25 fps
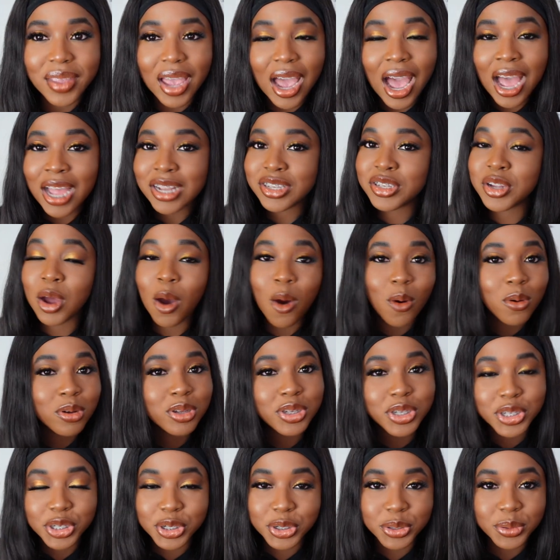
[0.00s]
I
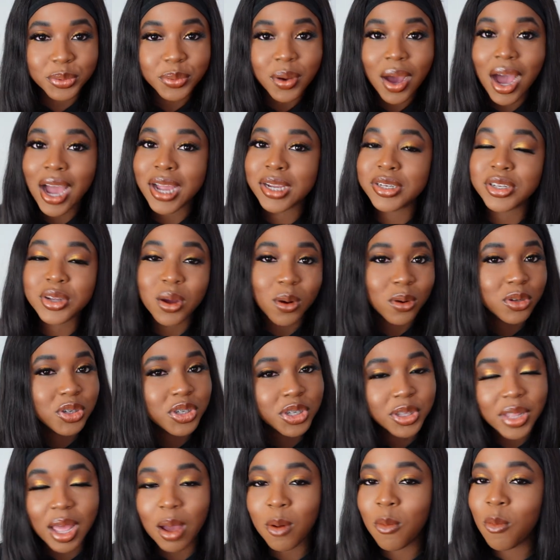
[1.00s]
told you, I told
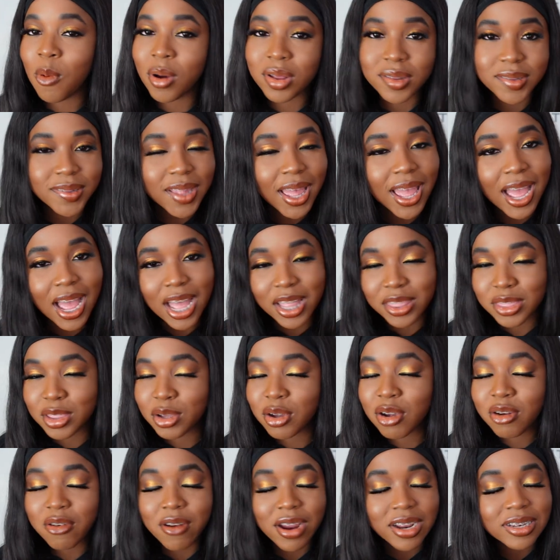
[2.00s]
you that once I had the
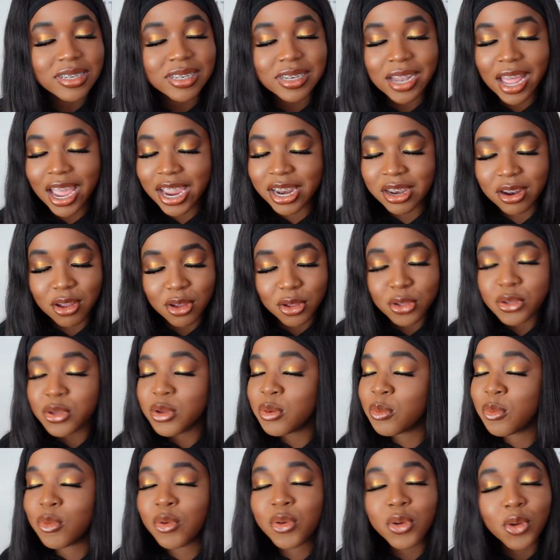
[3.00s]
correct liner, you
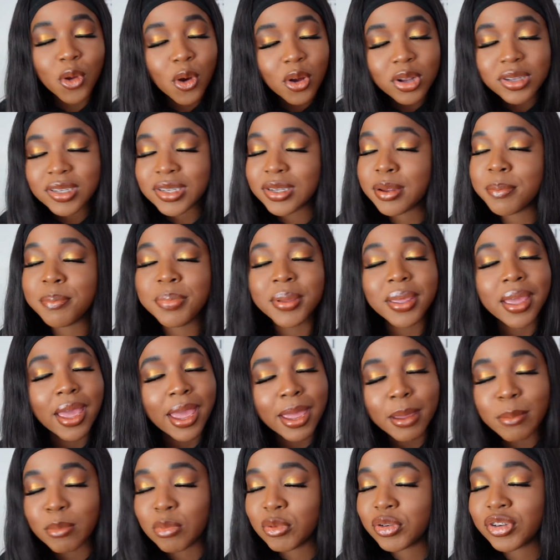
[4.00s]
will not be
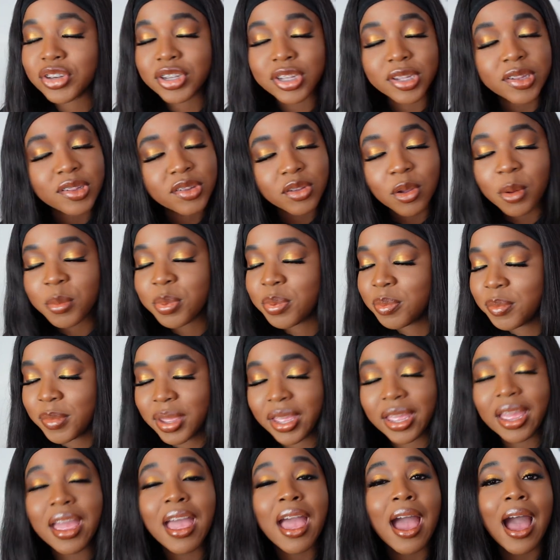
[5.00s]
able to stop
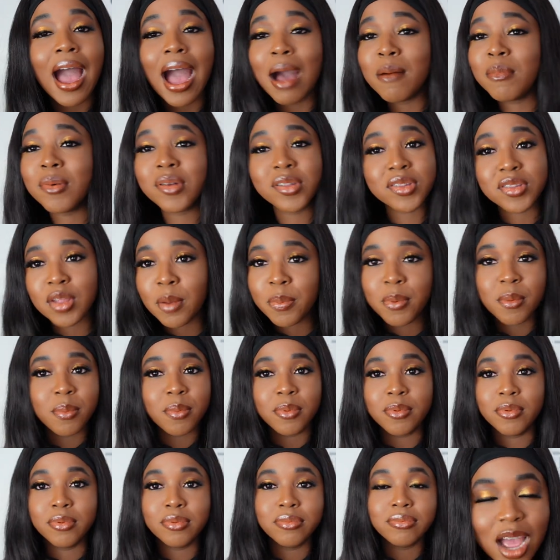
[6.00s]
me. I'm
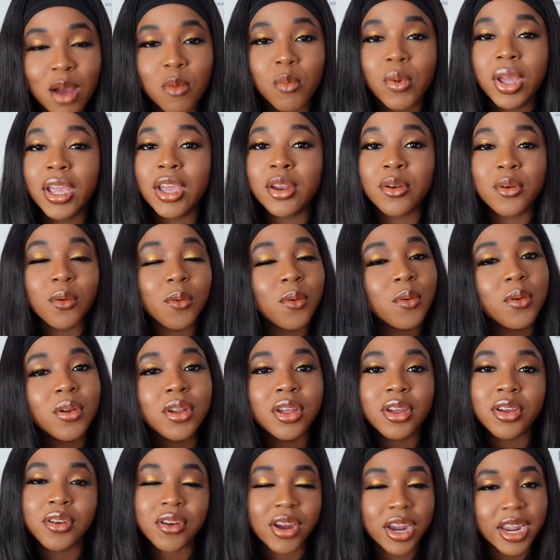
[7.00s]
unstoppable. And we can all
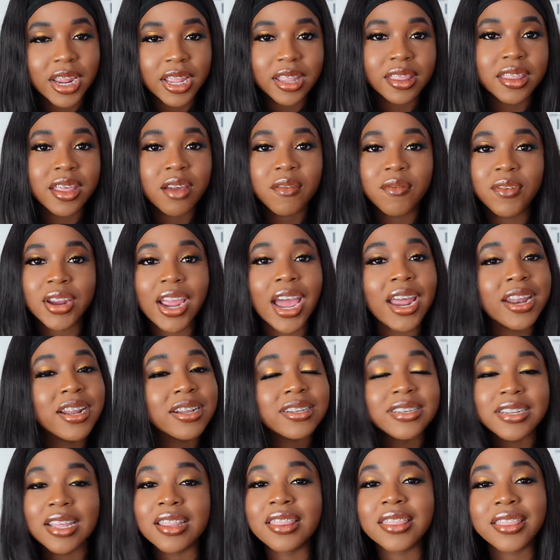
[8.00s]
agree that Rihanna
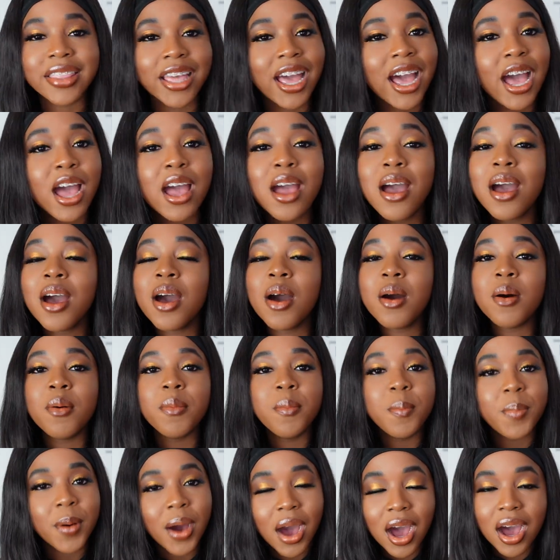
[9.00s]
did that,
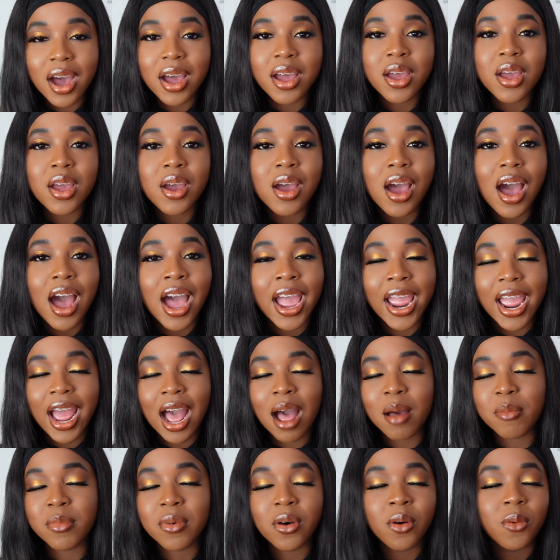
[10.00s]
but I
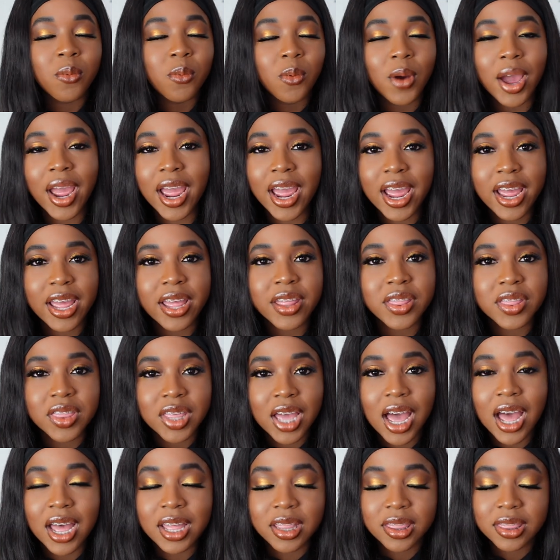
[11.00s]
am aware
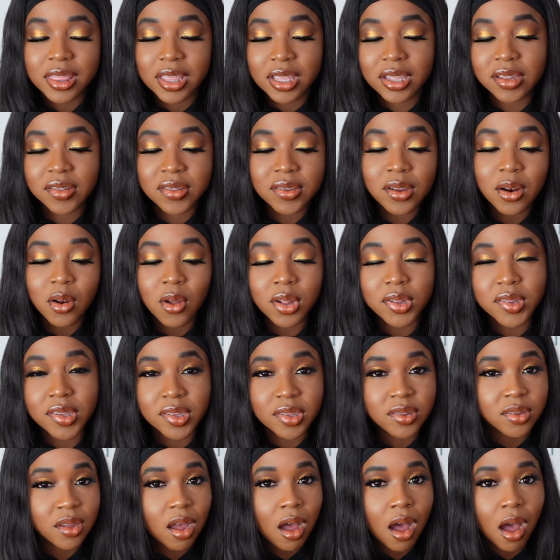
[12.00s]
that these
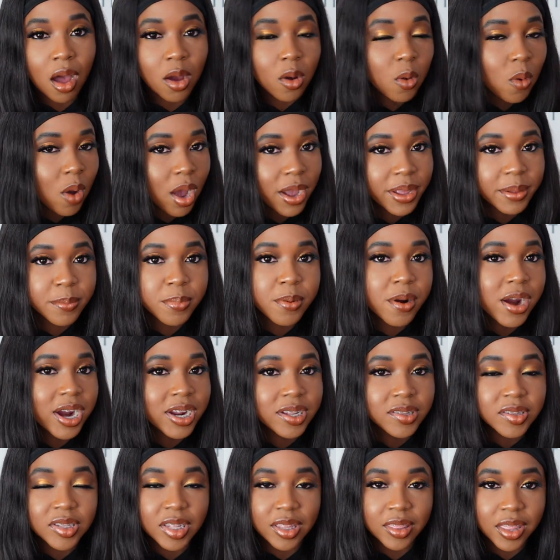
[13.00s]
glosses are quite
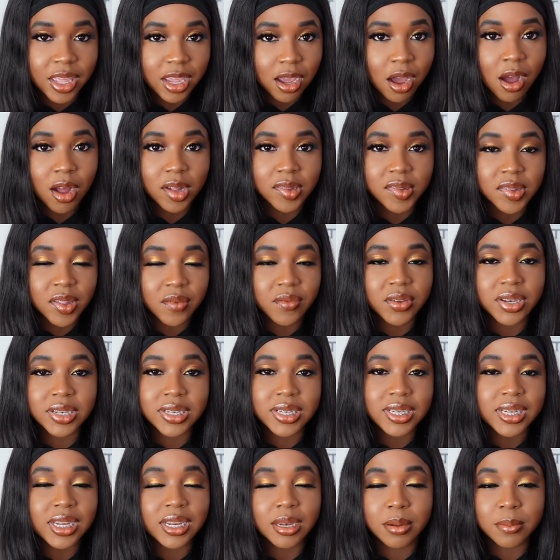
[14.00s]
pricey. They are
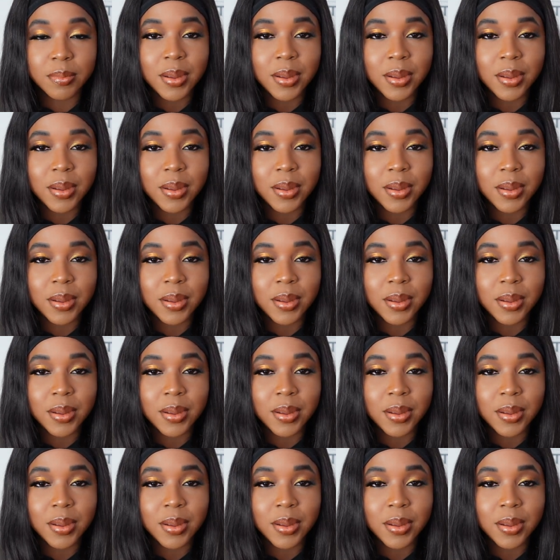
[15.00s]
17